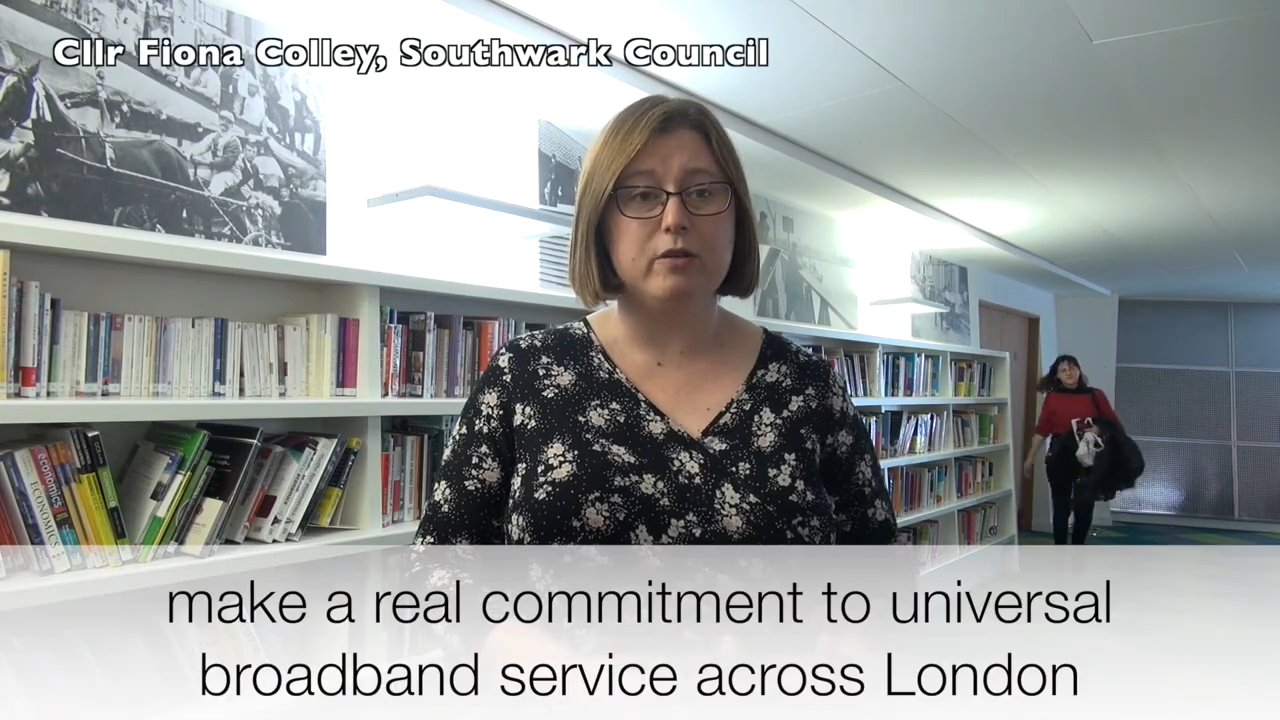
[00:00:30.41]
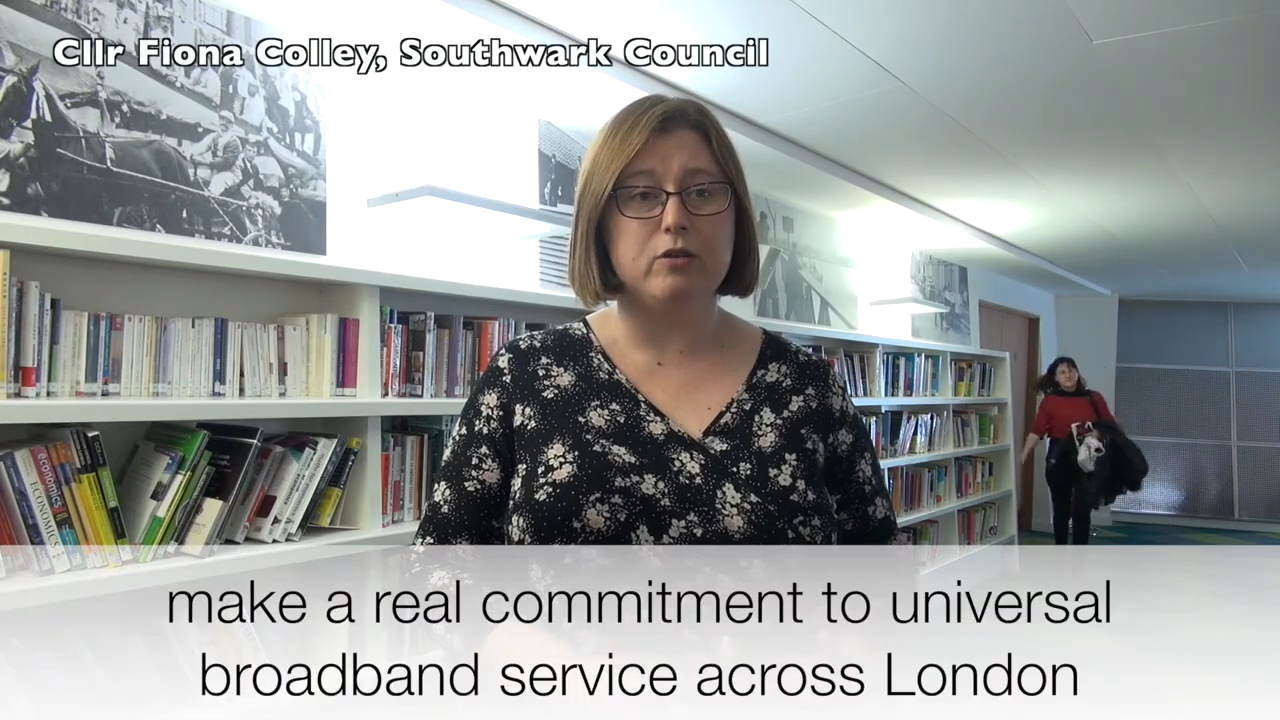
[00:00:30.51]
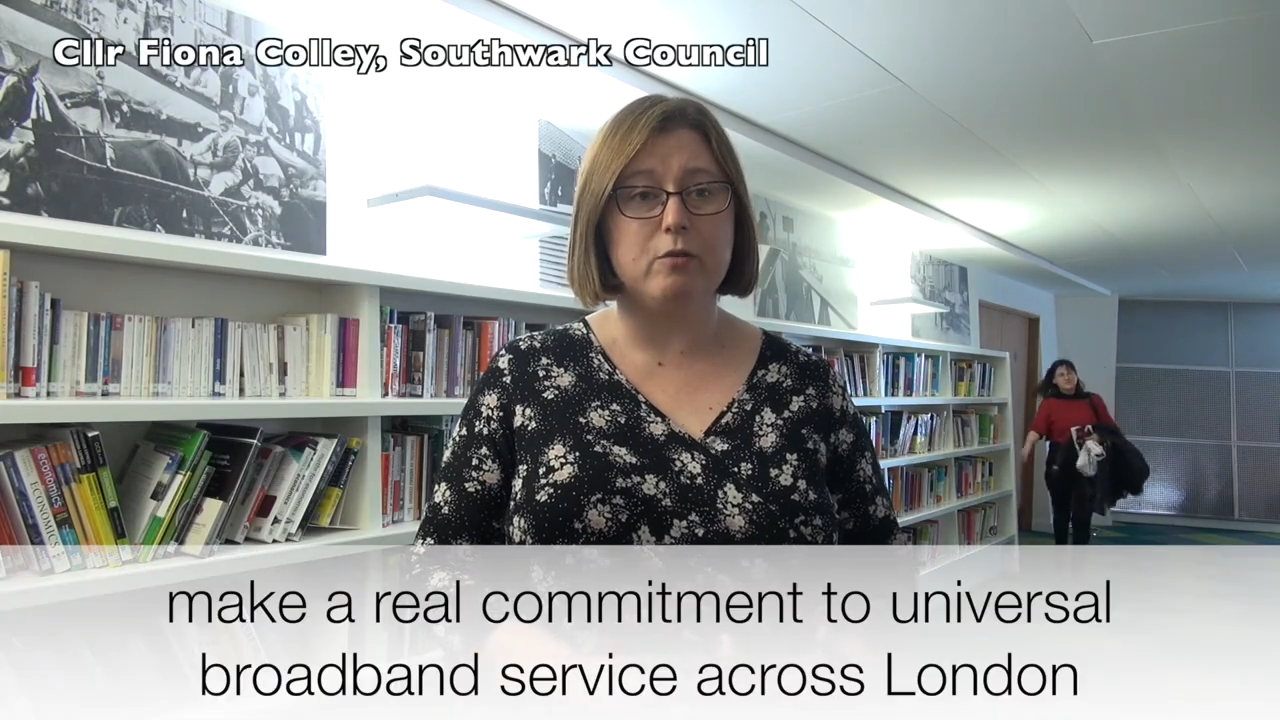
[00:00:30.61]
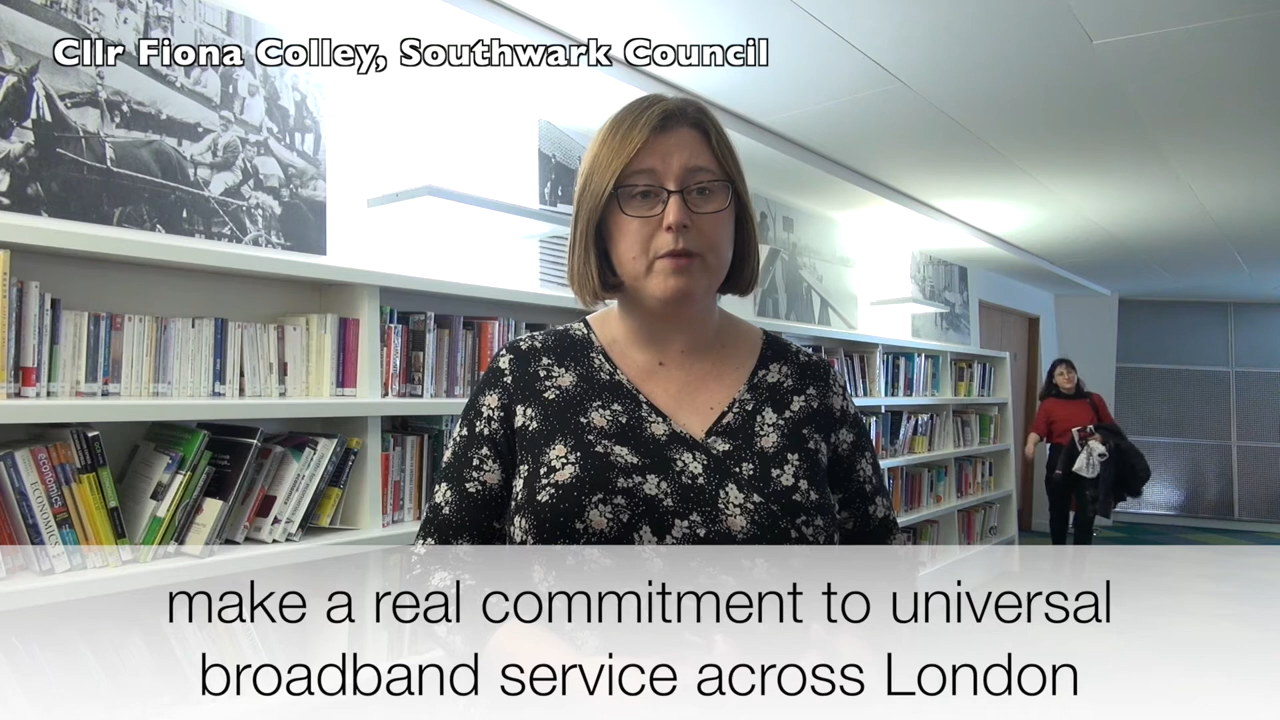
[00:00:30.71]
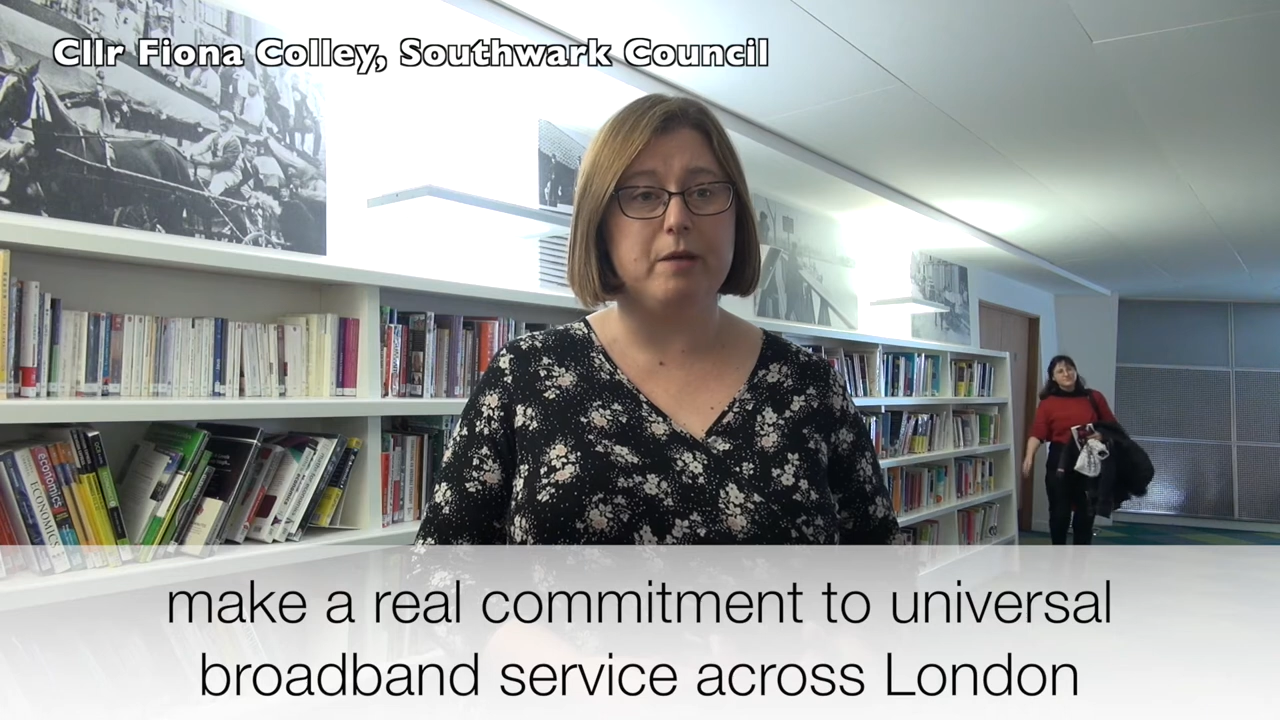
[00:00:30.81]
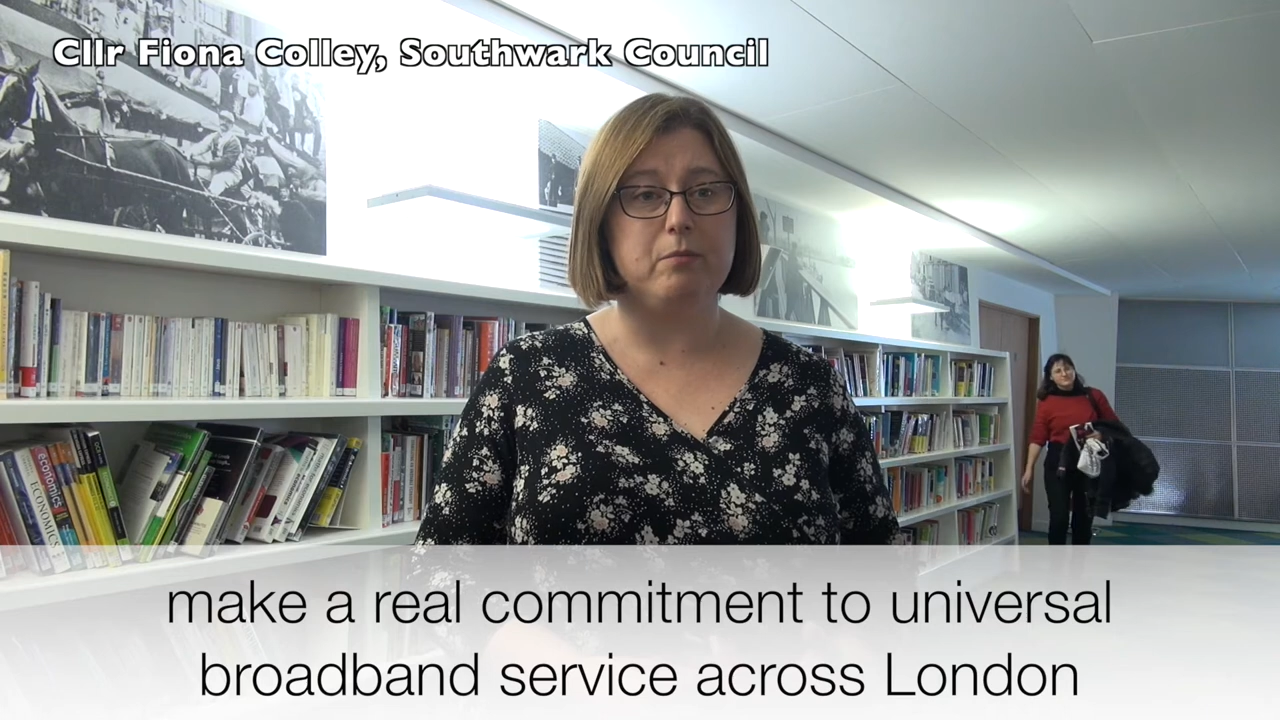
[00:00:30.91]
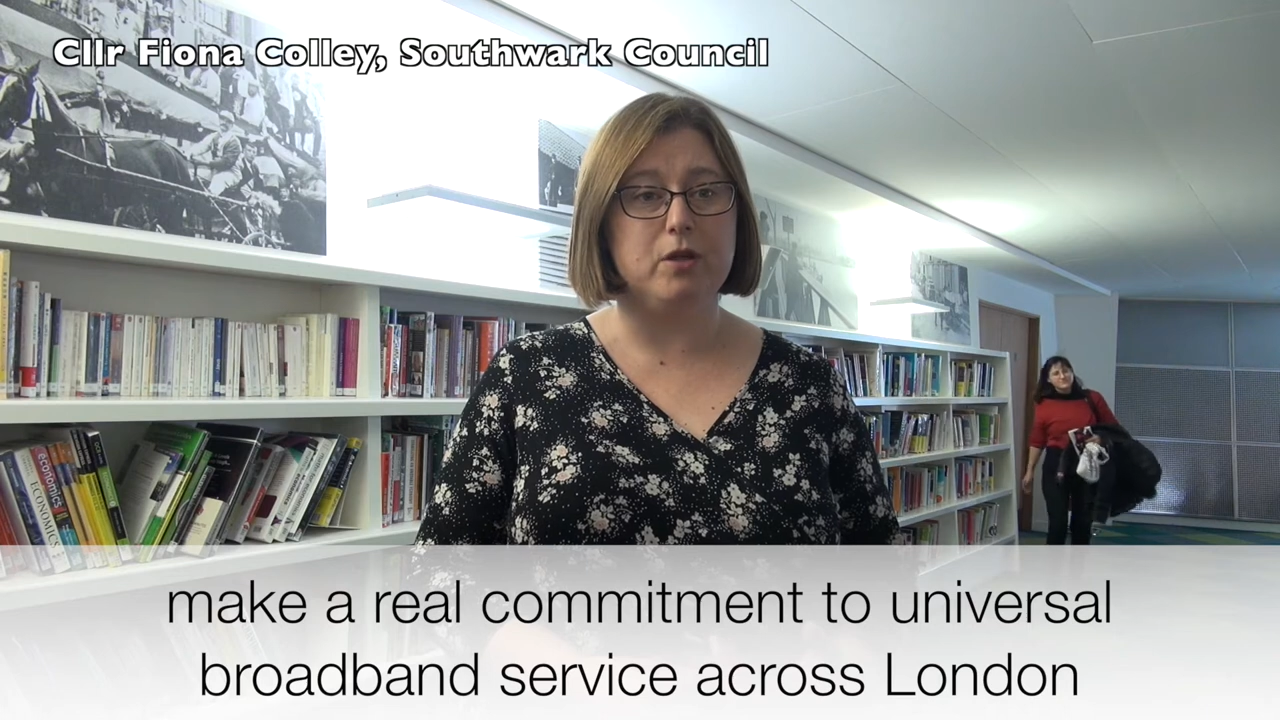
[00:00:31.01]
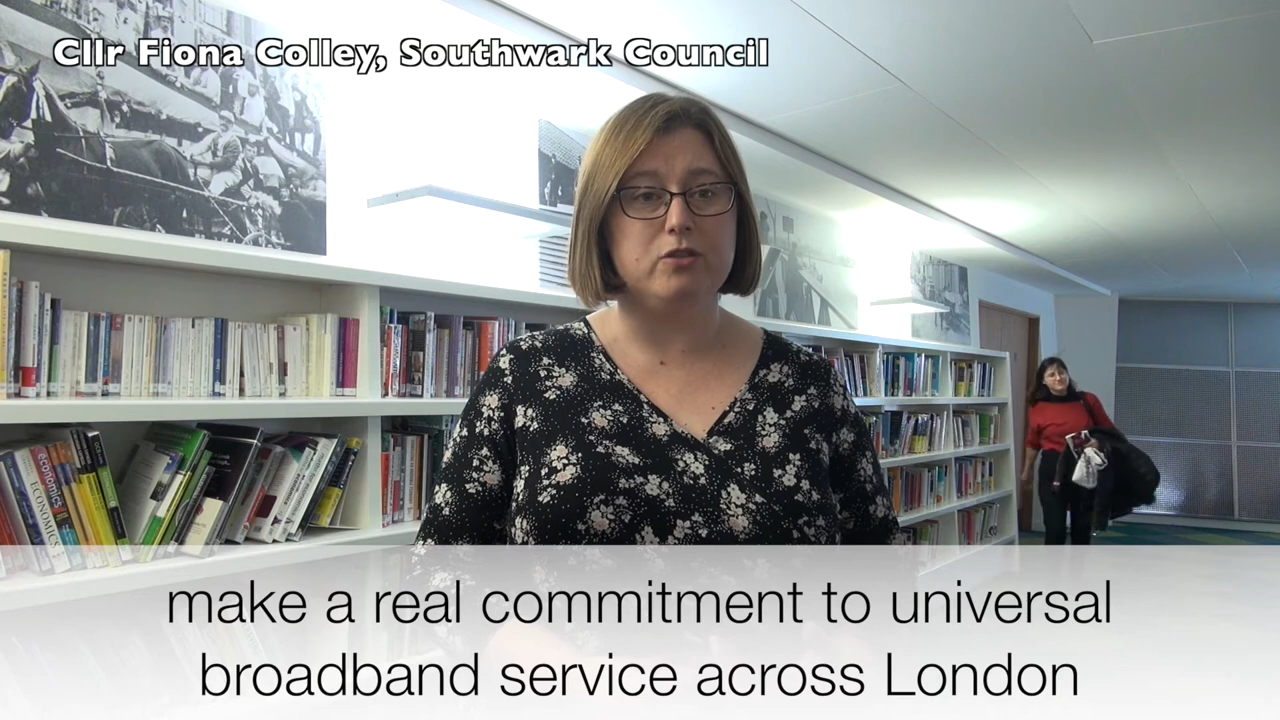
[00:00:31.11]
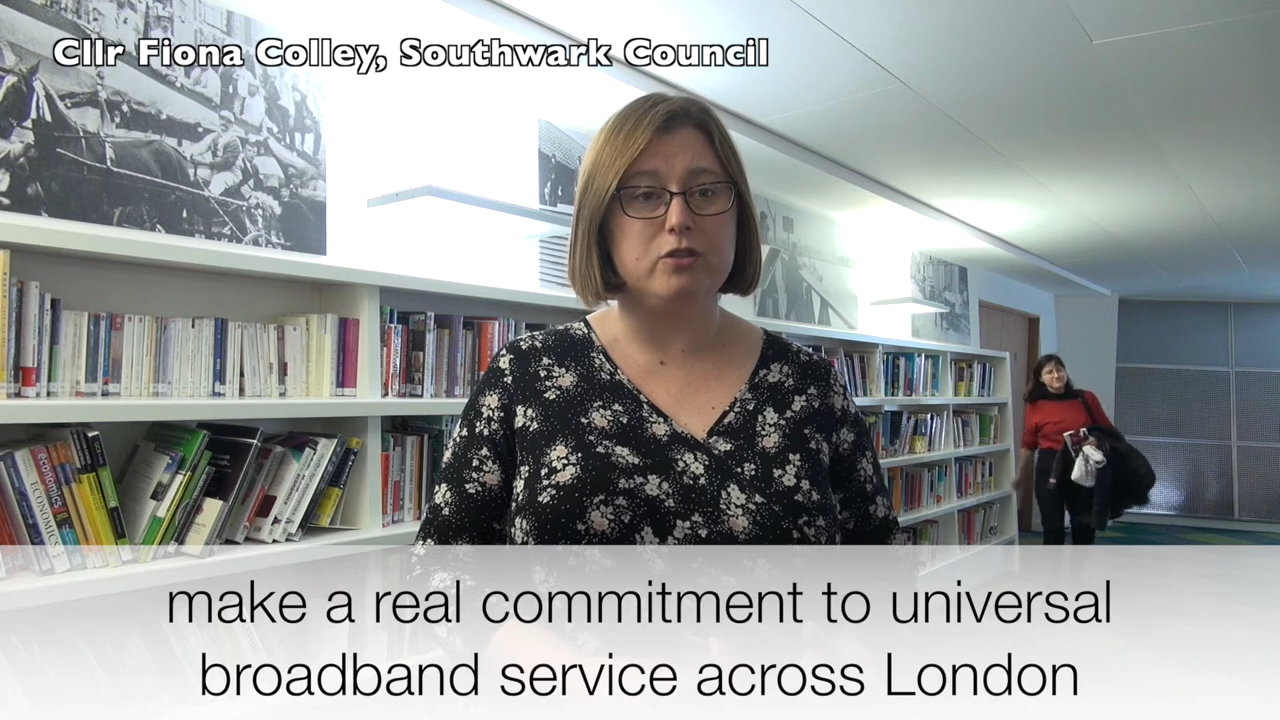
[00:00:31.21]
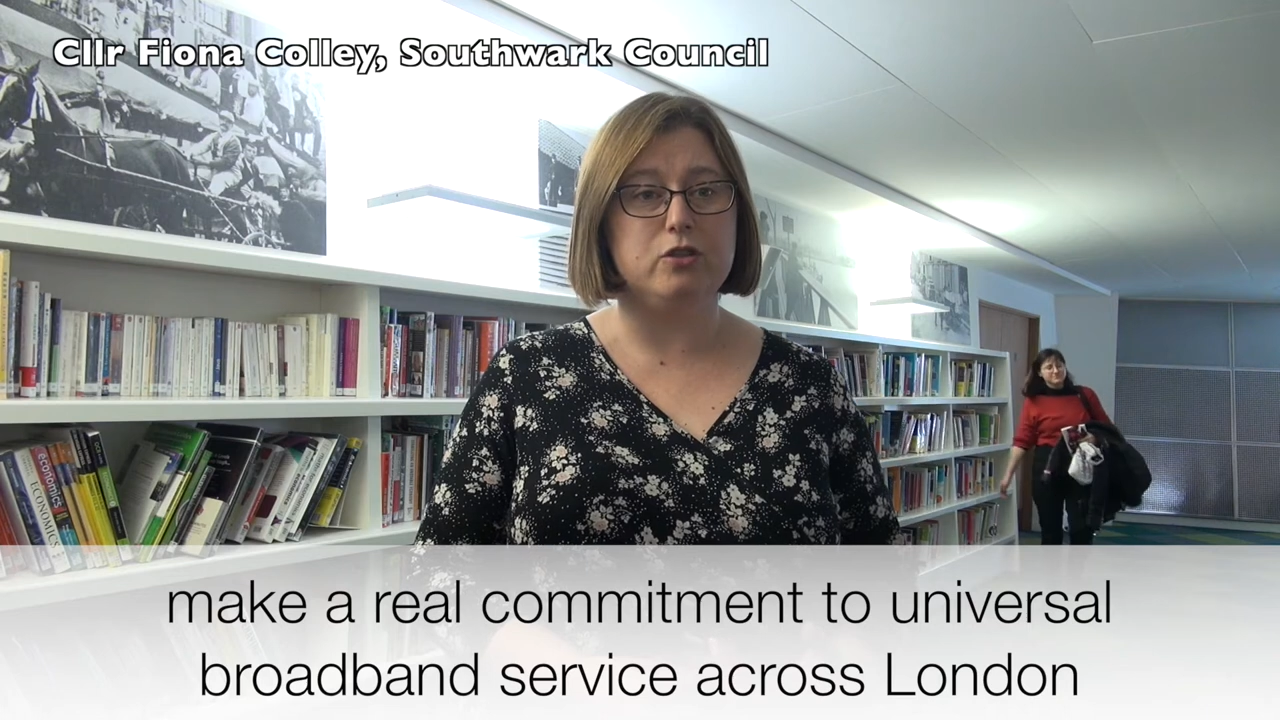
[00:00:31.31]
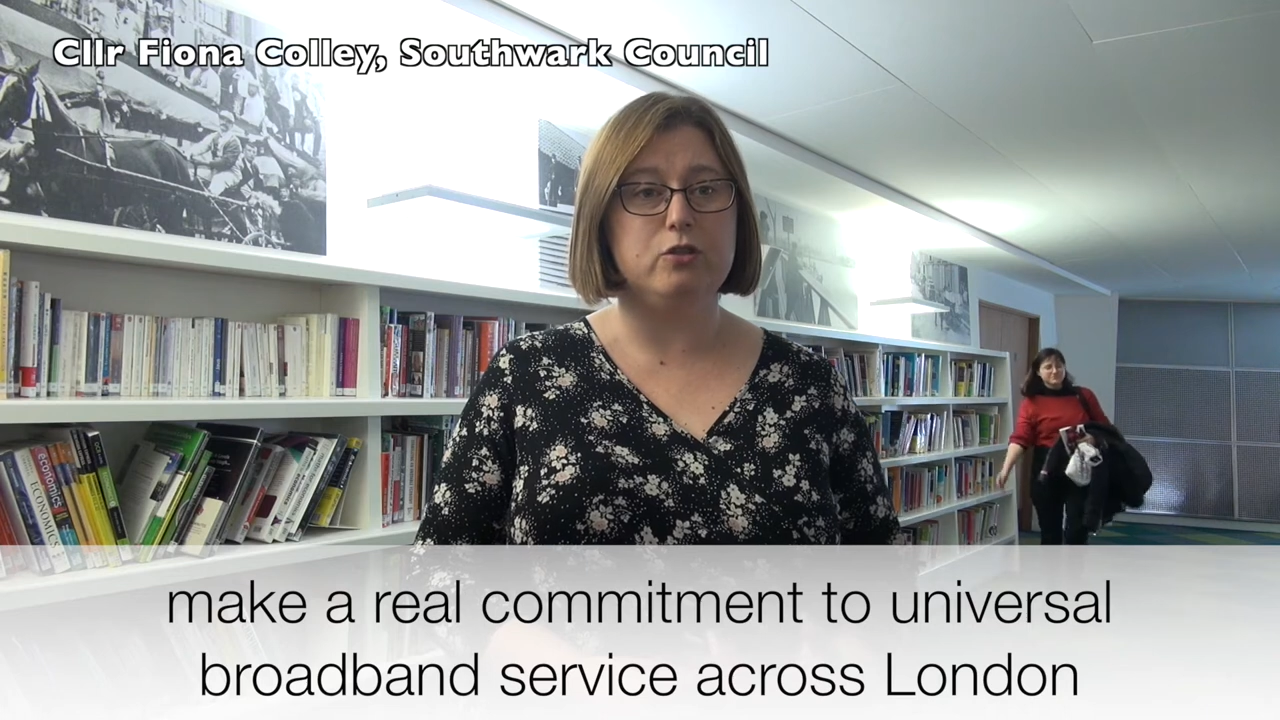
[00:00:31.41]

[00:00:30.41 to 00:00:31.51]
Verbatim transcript: commitment to